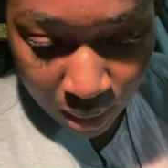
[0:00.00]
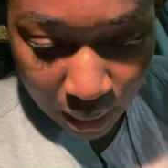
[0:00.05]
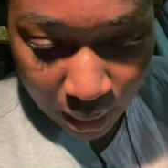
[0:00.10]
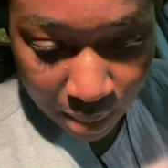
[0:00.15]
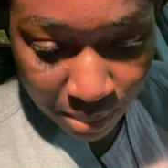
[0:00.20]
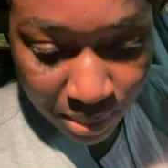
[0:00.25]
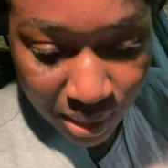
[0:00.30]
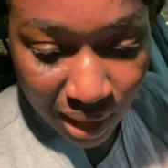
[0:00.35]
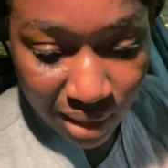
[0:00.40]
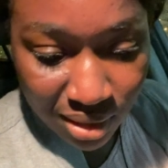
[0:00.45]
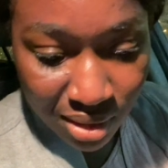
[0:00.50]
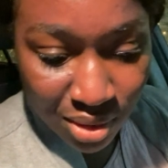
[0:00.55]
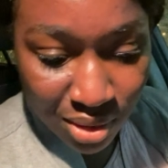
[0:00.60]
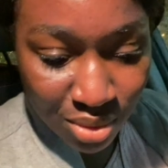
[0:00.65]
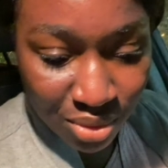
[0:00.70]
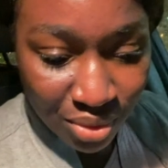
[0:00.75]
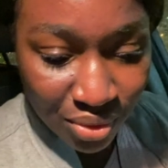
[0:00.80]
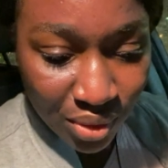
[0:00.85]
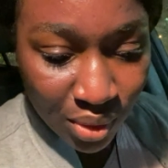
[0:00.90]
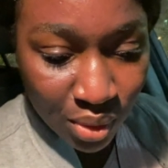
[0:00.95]
I'm starting
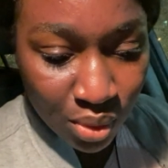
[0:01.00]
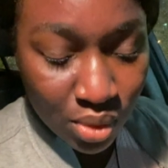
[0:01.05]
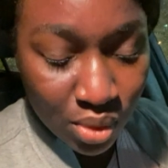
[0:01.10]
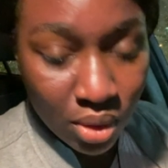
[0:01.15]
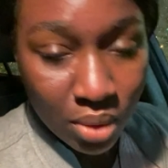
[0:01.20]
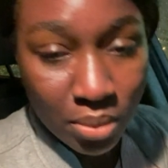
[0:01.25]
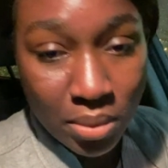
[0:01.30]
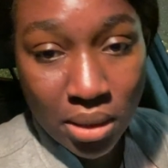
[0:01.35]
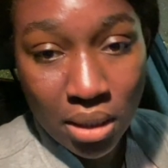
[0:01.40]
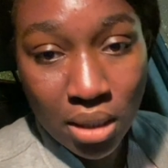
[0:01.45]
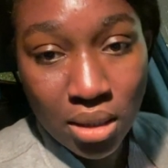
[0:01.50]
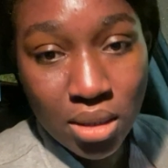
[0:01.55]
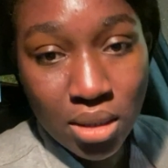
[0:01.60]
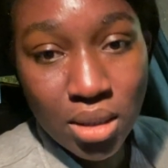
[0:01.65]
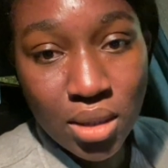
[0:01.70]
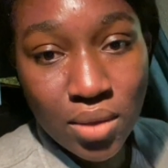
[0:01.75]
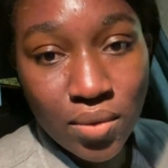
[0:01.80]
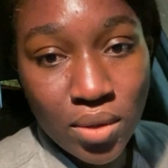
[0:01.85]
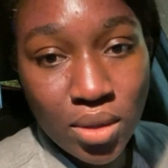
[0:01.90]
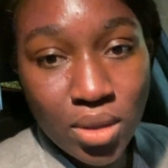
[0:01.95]
to feel some
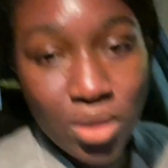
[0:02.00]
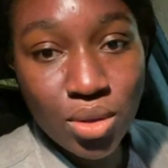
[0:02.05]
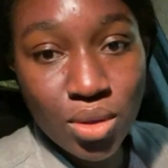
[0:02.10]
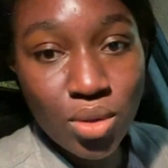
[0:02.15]
sensitivity,